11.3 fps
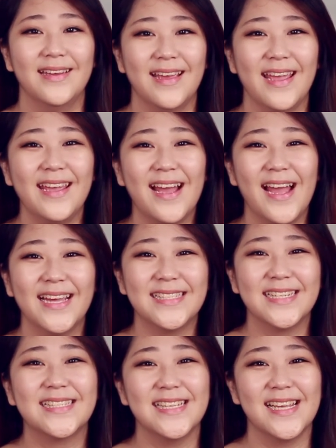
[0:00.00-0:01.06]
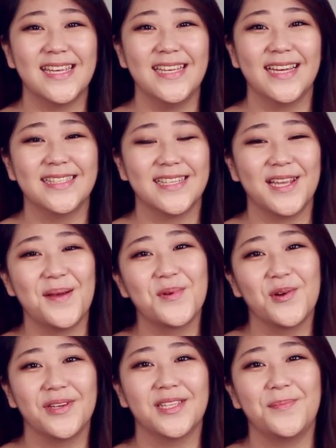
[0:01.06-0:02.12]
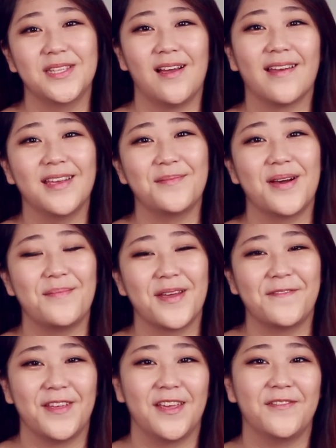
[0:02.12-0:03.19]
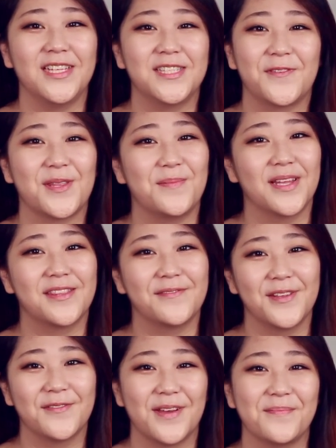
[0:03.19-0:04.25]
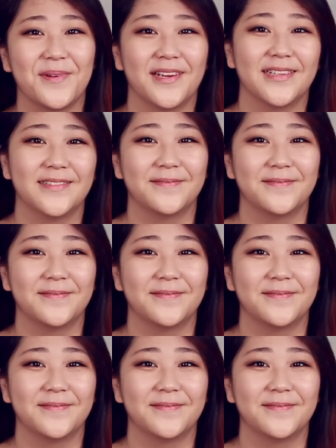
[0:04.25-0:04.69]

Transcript: Hey guys, it's Nikki and today I'm going to be talking about my favorites for the month of November.